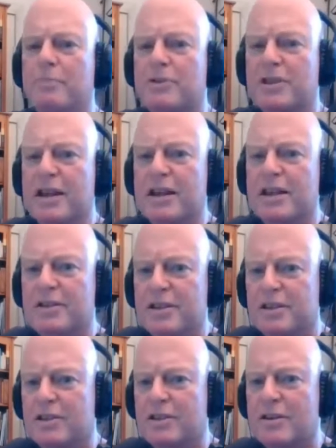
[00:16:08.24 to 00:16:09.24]
says
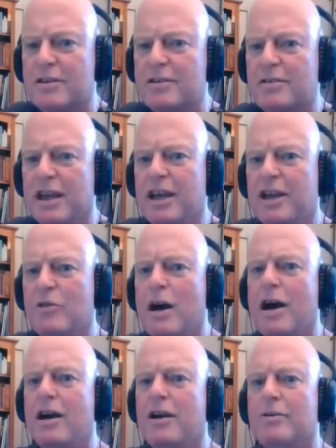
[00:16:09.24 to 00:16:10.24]
it's all
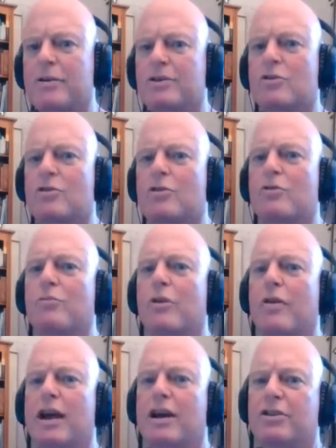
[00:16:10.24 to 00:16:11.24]
haywire, it's home
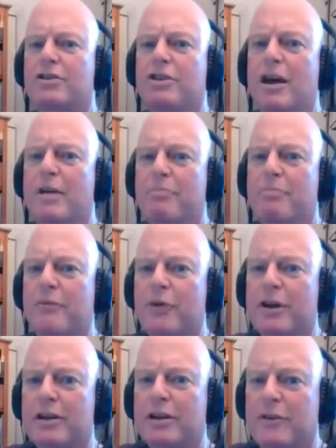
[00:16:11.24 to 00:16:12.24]
where I got shot in a
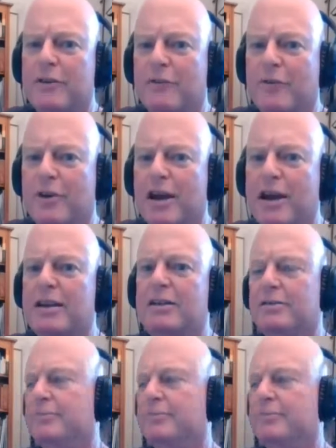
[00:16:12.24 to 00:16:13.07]
friendly fight.